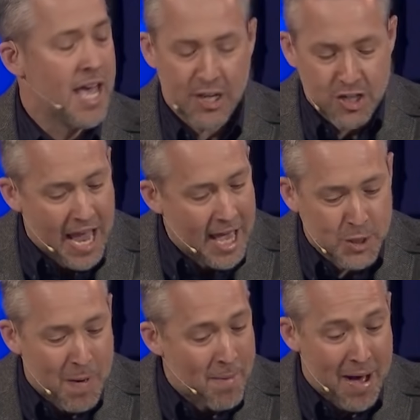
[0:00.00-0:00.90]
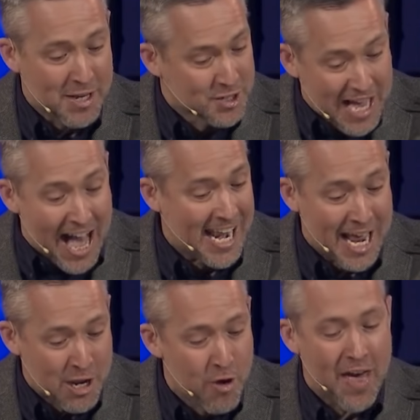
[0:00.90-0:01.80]
He stands by my side.
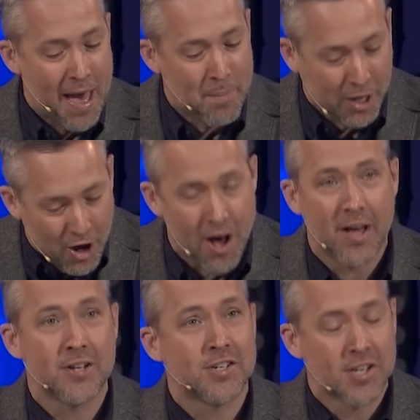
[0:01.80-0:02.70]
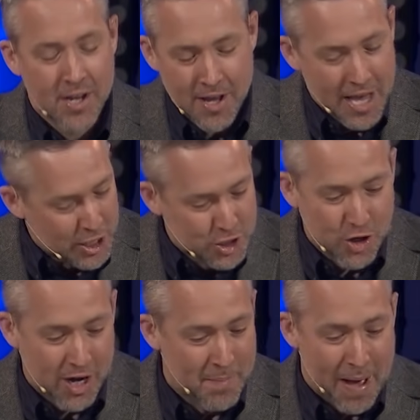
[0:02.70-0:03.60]
I know that because he
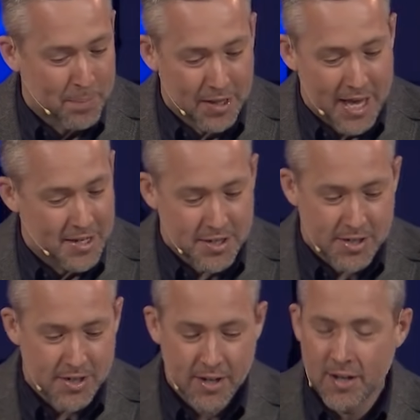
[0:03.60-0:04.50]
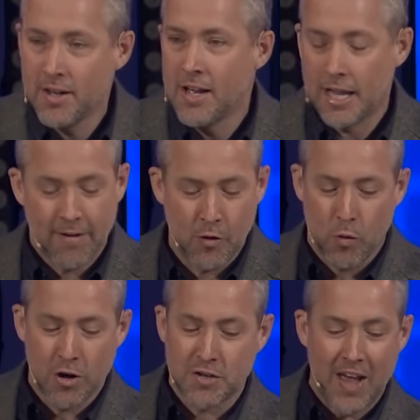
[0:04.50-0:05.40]
stood in my place. I love the
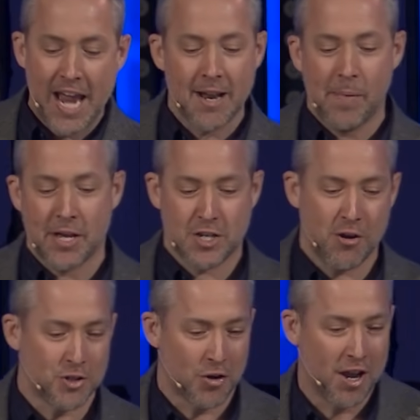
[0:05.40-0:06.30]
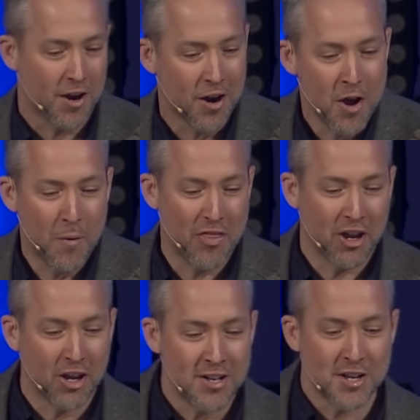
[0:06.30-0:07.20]
words of A.W. Tozer here. With
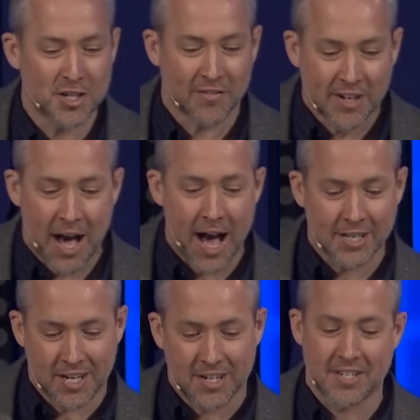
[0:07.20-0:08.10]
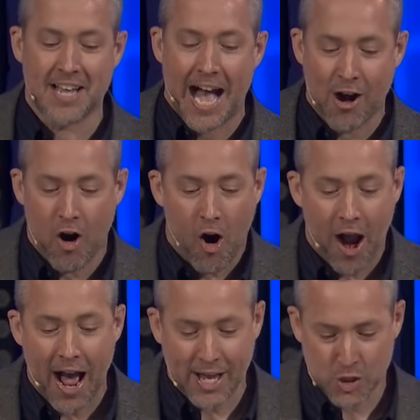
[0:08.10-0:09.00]
the goodness of God to desire our
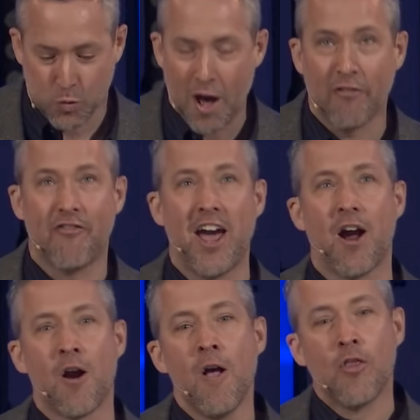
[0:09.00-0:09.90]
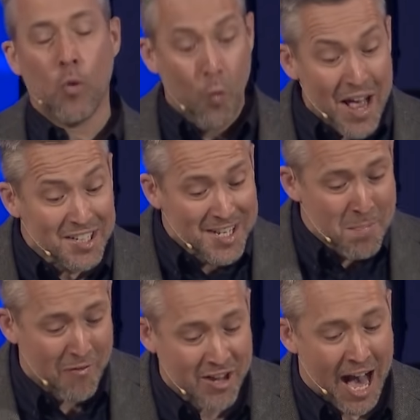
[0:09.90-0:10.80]
highest welfare, the
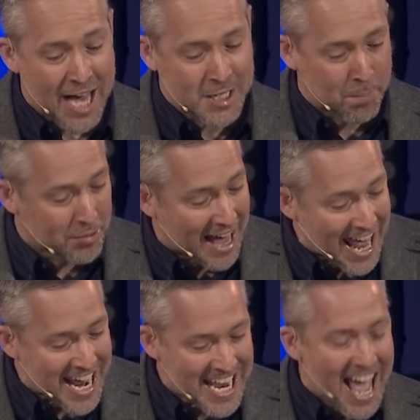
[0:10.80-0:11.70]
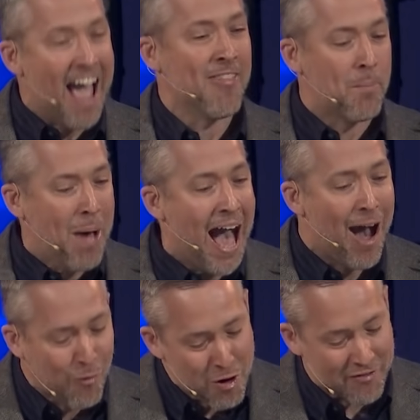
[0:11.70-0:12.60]
wisdom of God to plan it, and the
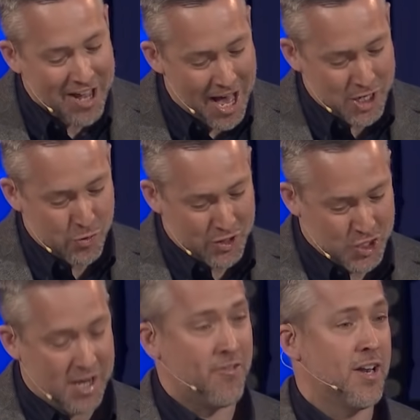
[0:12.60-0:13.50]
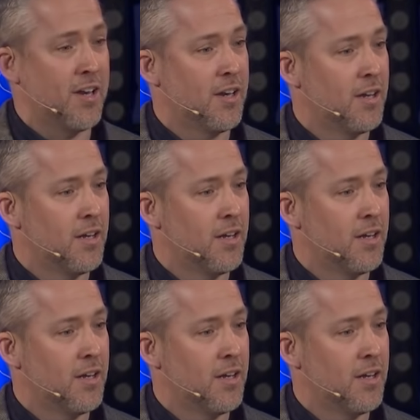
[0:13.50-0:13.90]
power of God to achieve it.